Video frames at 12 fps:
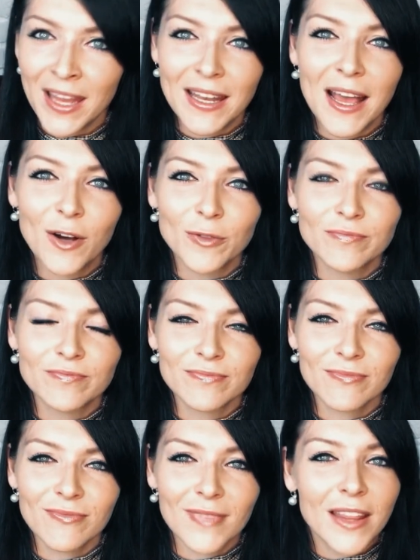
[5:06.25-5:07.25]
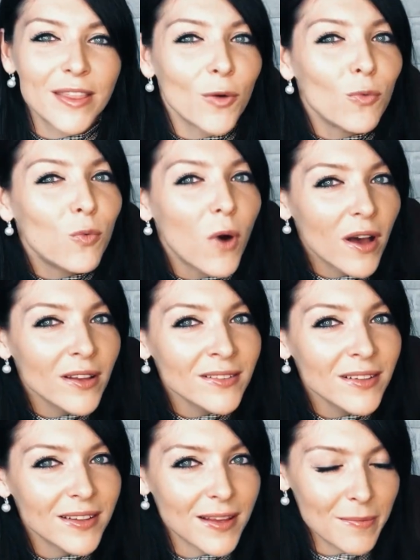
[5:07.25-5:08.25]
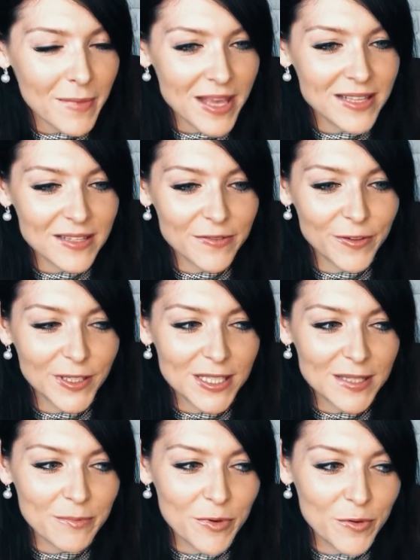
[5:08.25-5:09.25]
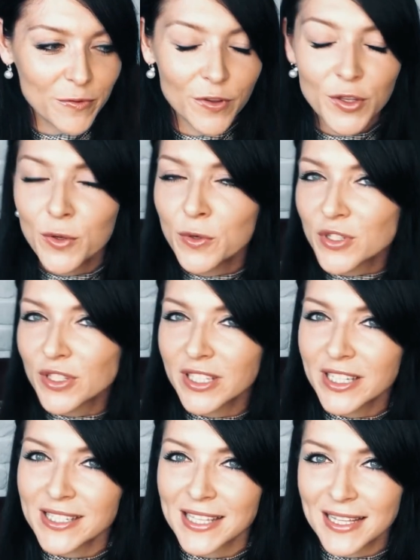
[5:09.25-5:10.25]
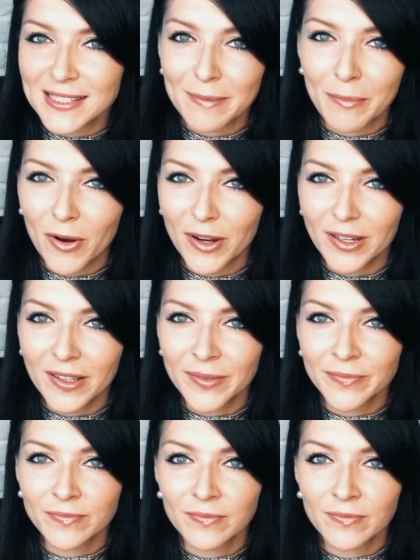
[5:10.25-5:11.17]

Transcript: Now, the one that makes the first move usually sets a mark.